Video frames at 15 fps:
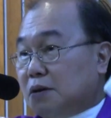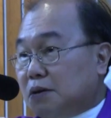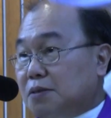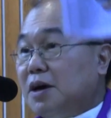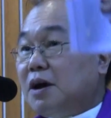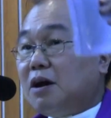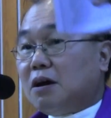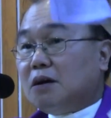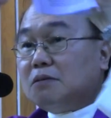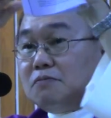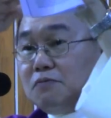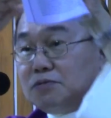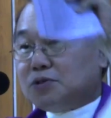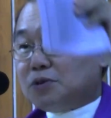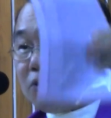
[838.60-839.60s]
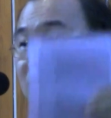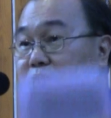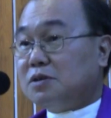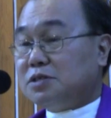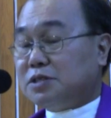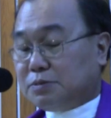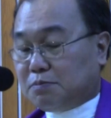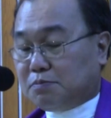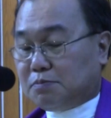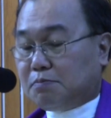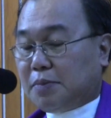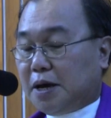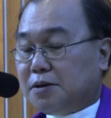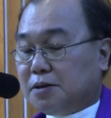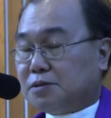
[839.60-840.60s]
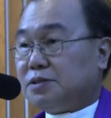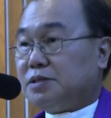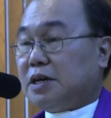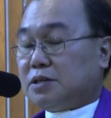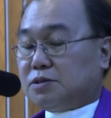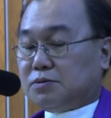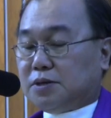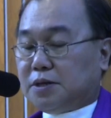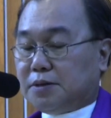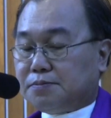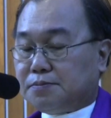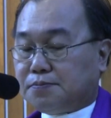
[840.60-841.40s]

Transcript: There are solar panels, actually.